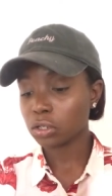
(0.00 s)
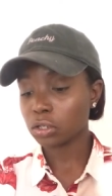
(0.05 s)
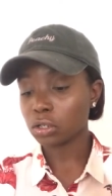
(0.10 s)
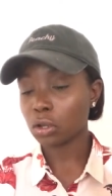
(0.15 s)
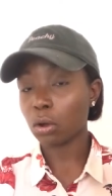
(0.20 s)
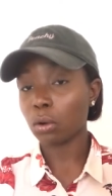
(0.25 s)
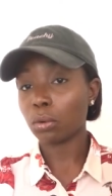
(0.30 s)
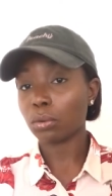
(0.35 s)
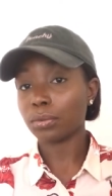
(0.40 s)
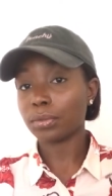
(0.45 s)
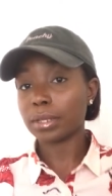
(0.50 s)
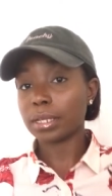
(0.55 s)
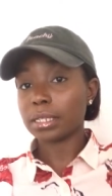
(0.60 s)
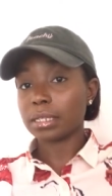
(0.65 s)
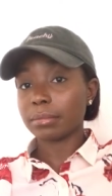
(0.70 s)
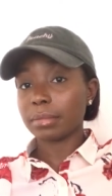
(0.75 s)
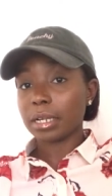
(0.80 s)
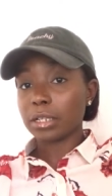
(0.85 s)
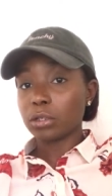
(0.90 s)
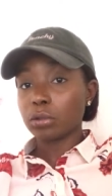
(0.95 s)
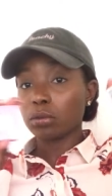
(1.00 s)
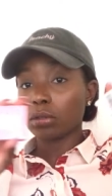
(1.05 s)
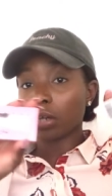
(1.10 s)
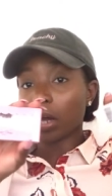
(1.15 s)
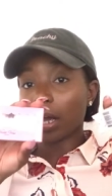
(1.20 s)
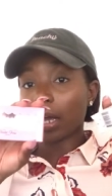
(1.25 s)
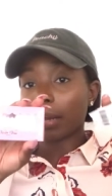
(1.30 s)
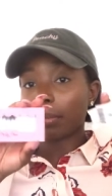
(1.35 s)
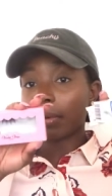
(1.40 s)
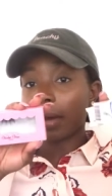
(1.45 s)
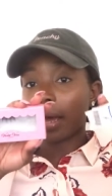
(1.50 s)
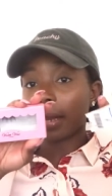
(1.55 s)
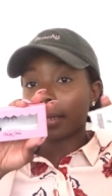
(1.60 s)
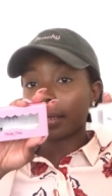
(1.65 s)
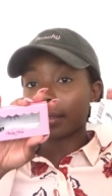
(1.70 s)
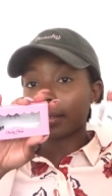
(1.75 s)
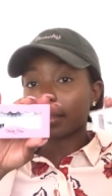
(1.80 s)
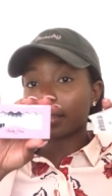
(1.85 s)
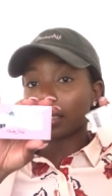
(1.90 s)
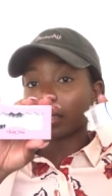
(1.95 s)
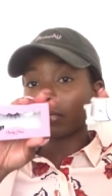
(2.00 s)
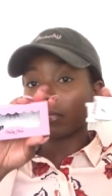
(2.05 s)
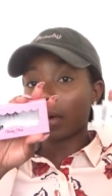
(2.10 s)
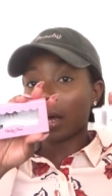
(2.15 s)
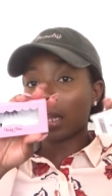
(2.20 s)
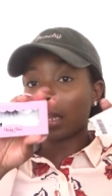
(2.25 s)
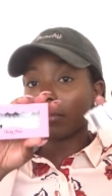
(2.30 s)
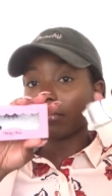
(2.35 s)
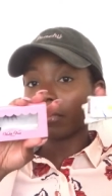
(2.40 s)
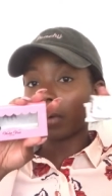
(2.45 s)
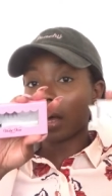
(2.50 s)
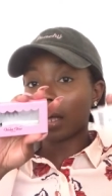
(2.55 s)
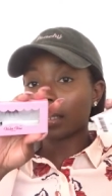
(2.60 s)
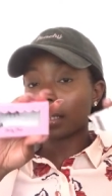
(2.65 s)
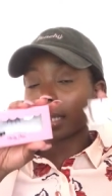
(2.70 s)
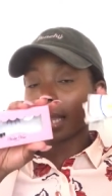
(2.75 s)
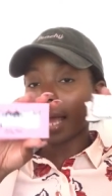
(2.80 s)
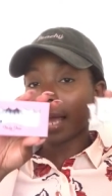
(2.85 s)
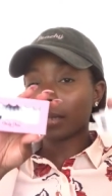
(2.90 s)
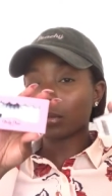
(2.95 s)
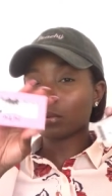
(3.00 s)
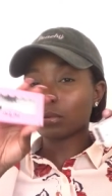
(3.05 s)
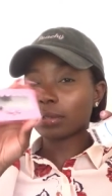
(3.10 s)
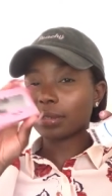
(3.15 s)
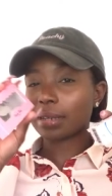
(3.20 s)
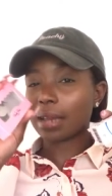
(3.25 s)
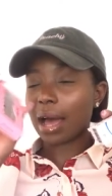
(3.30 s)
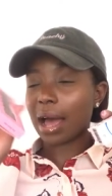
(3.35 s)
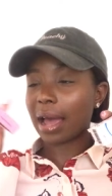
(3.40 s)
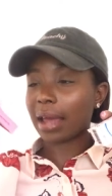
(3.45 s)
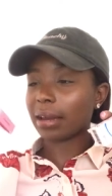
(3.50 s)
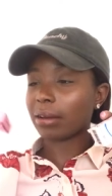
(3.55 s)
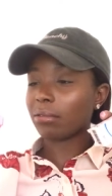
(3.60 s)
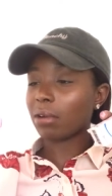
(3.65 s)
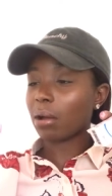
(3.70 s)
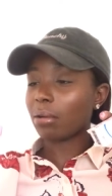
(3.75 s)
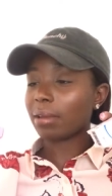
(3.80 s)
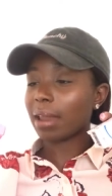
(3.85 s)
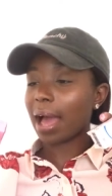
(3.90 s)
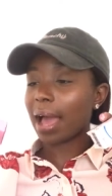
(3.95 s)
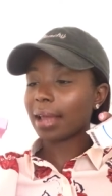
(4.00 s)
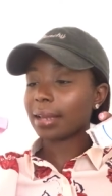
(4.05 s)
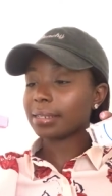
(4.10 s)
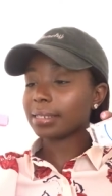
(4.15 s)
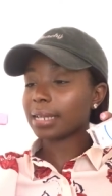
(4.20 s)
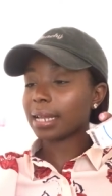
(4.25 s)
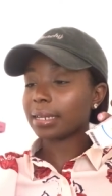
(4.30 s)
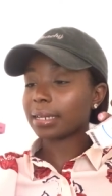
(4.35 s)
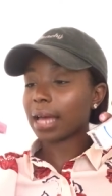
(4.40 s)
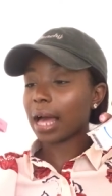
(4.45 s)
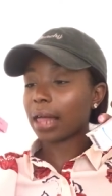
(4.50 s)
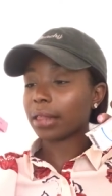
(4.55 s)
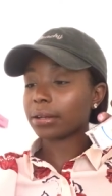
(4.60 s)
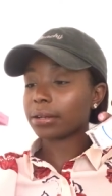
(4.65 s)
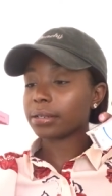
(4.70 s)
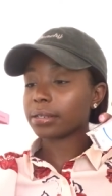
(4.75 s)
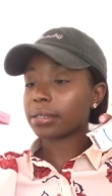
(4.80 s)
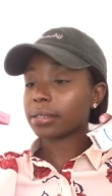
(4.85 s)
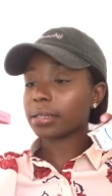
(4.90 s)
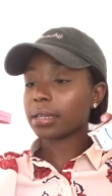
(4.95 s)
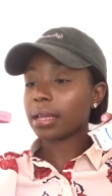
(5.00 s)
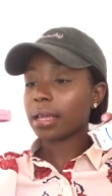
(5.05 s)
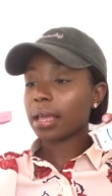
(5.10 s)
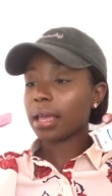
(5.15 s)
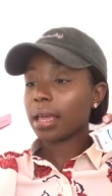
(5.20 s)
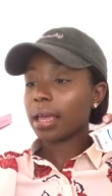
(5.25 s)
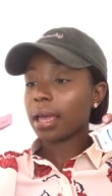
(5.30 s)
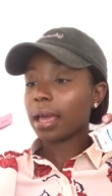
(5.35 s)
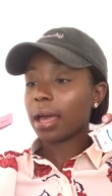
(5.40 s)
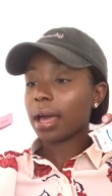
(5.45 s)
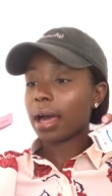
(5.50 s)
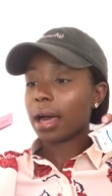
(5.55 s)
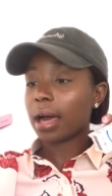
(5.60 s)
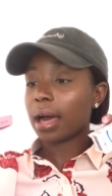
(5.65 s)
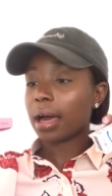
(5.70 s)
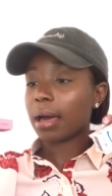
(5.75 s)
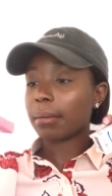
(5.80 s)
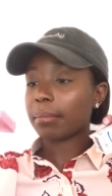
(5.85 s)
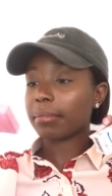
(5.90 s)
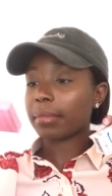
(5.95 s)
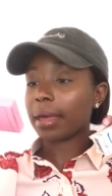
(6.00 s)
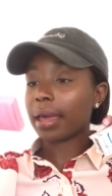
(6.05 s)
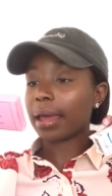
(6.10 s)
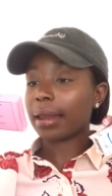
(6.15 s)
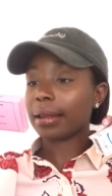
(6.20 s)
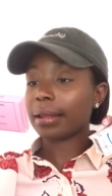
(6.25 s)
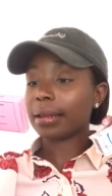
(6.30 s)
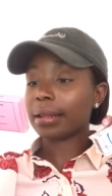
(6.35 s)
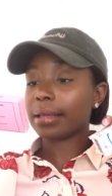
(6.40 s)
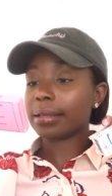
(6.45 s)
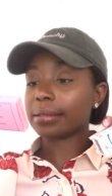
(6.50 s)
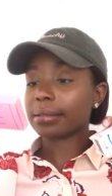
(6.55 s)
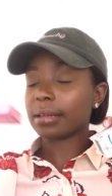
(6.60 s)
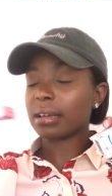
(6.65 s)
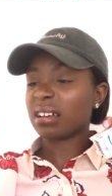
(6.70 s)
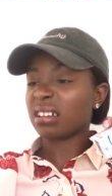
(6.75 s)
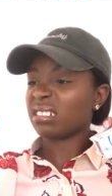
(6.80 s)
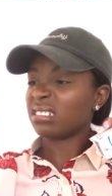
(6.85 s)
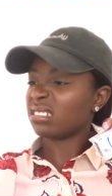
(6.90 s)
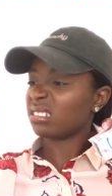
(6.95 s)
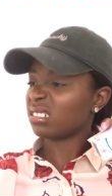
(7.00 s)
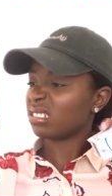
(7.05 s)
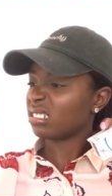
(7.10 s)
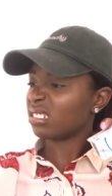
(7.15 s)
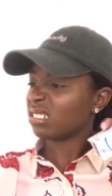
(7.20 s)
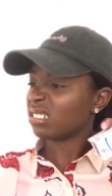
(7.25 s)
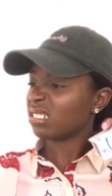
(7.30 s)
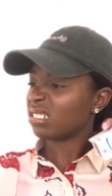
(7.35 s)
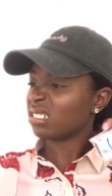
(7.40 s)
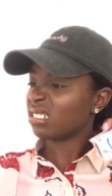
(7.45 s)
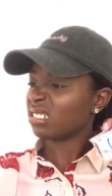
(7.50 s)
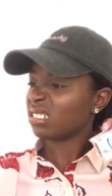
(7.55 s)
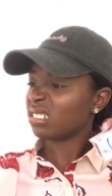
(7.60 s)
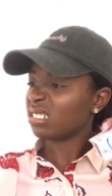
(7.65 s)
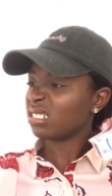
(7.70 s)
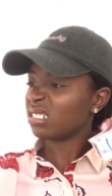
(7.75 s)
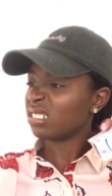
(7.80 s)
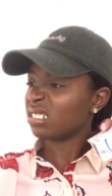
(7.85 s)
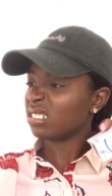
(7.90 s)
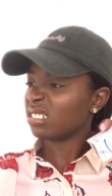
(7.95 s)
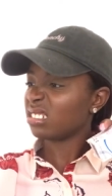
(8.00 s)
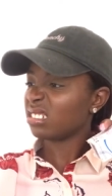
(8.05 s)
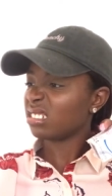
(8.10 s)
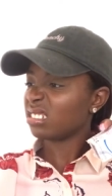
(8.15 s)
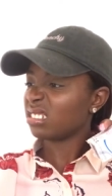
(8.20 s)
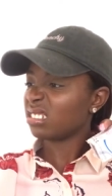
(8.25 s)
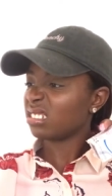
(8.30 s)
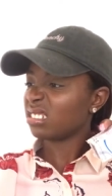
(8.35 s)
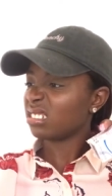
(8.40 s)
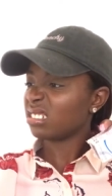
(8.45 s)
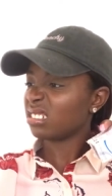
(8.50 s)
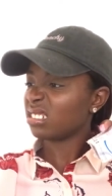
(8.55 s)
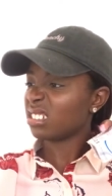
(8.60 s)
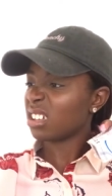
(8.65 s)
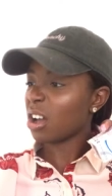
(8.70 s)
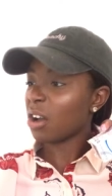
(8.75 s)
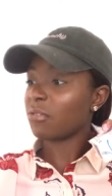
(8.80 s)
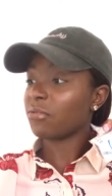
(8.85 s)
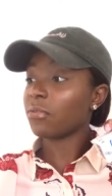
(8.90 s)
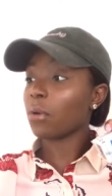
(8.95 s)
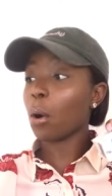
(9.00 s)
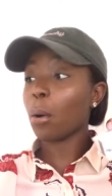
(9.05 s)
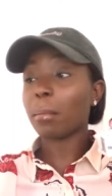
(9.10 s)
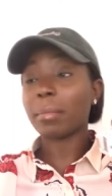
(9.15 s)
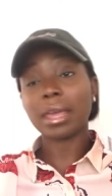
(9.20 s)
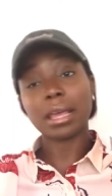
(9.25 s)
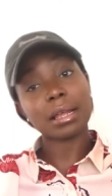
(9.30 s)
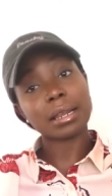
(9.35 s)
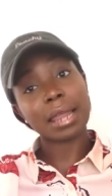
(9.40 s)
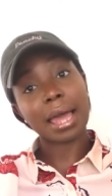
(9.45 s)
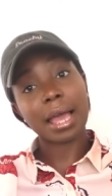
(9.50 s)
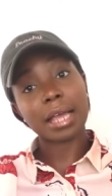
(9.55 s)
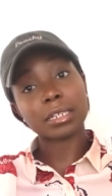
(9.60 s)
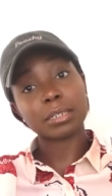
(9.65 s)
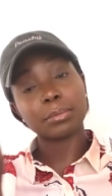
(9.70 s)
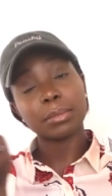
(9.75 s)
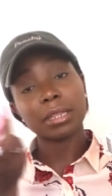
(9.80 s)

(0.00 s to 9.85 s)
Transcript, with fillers: So these are my two Target products. This Violet Voss lash was nine, around nine, ten dollars, um, and it is a, a faux mink lash.